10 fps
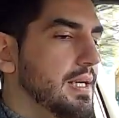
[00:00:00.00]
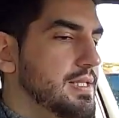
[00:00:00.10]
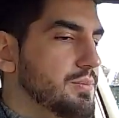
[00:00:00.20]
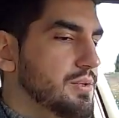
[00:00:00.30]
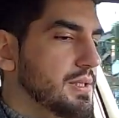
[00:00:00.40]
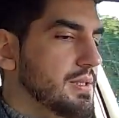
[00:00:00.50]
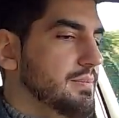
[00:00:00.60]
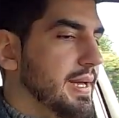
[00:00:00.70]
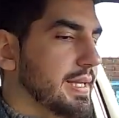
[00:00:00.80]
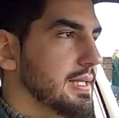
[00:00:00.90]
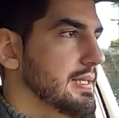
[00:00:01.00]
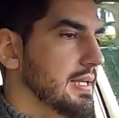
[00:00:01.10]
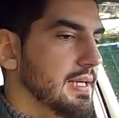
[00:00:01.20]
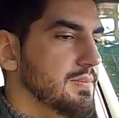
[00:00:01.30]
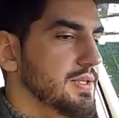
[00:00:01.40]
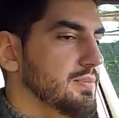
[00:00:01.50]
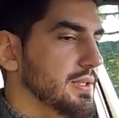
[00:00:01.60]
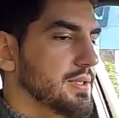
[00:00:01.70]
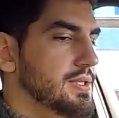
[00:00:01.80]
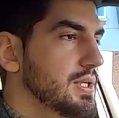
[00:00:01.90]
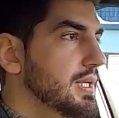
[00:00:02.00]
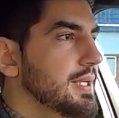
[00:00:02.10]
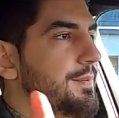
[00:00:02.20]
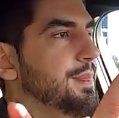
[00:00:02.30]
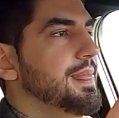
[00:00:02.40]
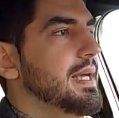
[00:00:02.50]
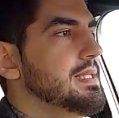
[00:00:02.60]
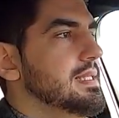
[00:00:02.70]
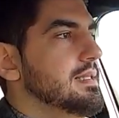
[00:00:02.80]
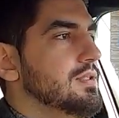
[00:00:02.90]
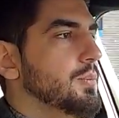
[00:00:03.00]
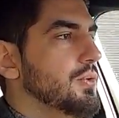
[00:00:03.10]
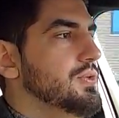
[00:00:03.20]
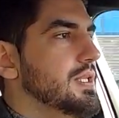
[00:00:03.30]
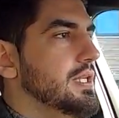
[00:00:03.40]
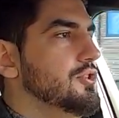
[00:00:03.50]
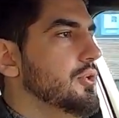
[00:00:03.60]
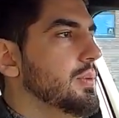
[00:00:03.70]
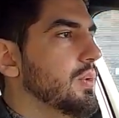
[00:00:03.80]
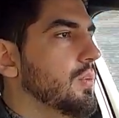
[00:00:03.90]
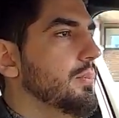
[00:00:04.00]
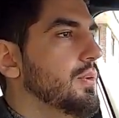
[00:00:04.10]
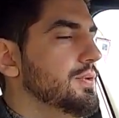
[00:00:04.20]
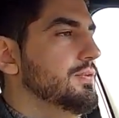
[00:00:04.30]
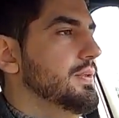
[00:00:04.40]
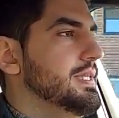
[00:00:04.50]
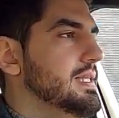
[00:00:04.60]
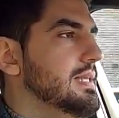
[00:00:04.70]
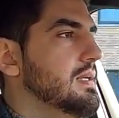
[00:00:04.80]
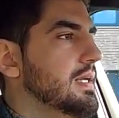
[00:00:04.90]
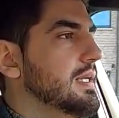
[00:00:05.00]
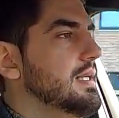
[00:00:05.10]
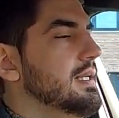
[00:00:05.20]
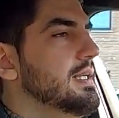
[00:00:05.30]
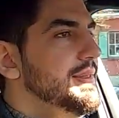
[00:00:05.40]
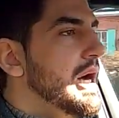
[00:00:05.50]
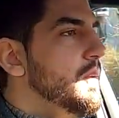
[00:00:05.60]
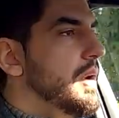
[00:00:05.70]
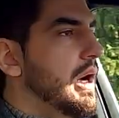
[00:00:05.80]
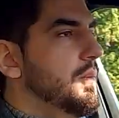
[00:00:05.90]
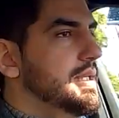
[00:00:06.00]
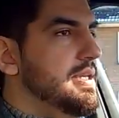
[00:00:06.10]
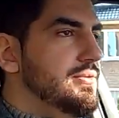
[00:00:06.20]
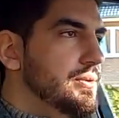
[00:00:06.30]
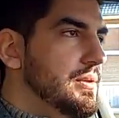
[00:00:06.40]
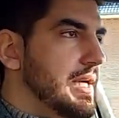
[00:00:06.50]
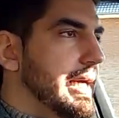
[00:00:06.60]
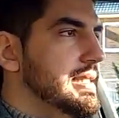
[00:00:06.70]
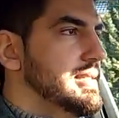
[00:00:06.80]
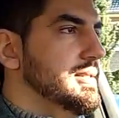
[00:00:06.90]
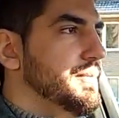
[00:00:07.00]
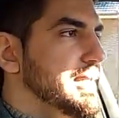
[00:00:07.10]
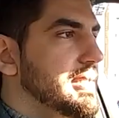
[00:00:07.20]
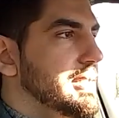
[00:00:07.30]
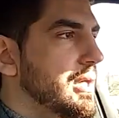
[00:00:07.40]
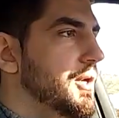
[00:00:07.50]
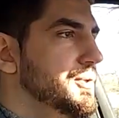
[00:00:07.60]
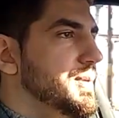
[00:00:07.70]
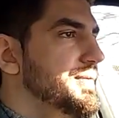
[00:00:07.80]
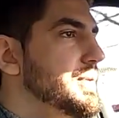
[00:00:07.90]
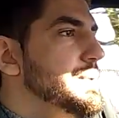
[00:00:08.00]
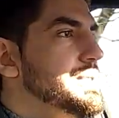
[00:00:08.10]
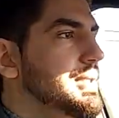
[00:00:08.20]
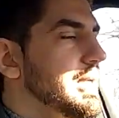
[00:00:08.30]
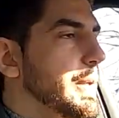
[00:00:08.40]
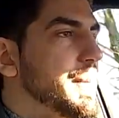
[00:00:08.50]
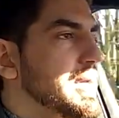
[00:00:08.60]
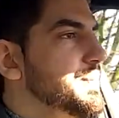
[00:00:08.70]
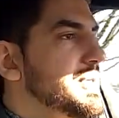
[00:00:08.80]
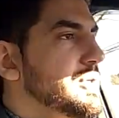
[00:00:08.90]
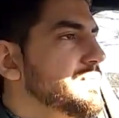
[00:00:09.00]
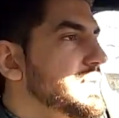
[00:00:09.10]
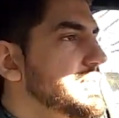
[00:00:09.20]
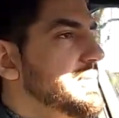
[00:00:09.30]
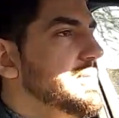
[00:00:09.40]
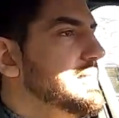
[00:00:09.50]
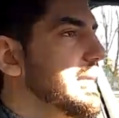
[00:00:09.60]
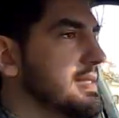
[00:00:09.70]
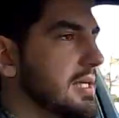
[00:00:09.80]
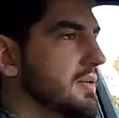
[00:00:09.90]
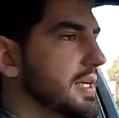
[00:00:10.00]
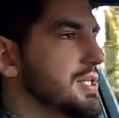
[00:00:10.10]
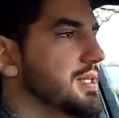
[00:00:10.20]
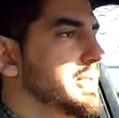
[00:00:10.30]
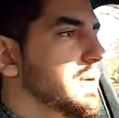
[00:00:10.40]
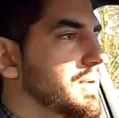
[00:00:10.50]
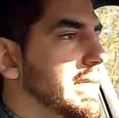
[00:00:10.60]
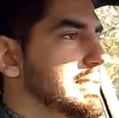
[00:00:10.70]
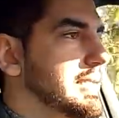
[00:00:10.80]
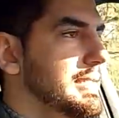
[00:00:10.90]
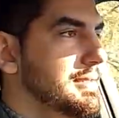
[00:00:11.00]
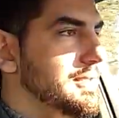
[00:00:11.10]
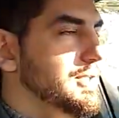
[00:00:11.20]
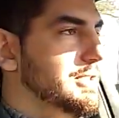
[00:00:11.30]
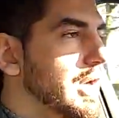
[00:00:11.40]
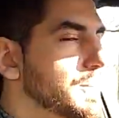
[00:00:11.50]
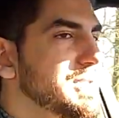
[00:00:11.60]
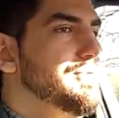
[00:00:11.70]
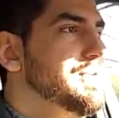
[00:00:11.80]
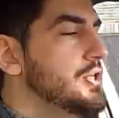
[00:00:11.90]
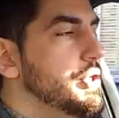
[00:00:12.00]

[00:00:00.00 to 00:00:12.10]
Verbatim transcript: Let's put it back in hybrid because that's the most enjoyable mode for this car. Now I'll give you, as with the other reviews, a quick POV so you can see acceleration and all that and the cockpit view.